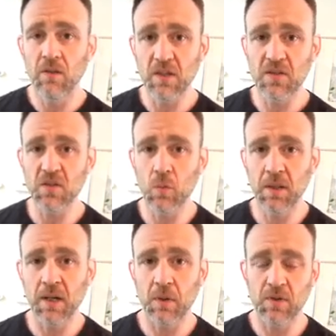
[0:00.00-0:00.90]
this is
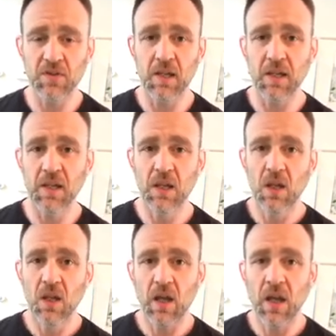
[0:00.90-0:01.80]
one that I would say
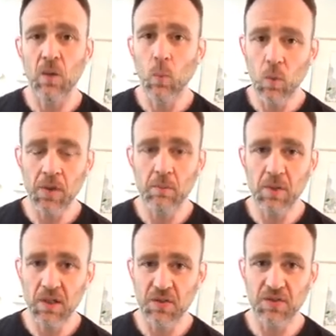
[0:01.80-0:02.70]
I wouldn't
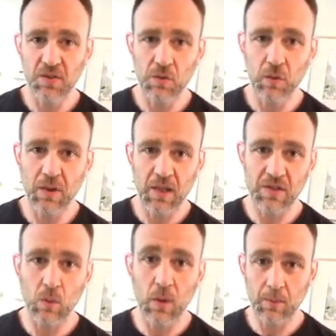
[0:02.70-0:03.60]
be concerned with
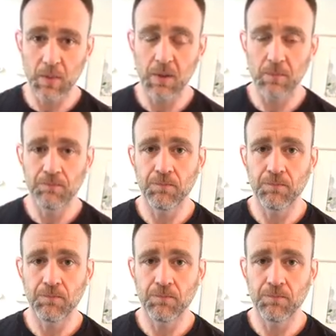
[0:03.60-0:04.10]
as a white belt.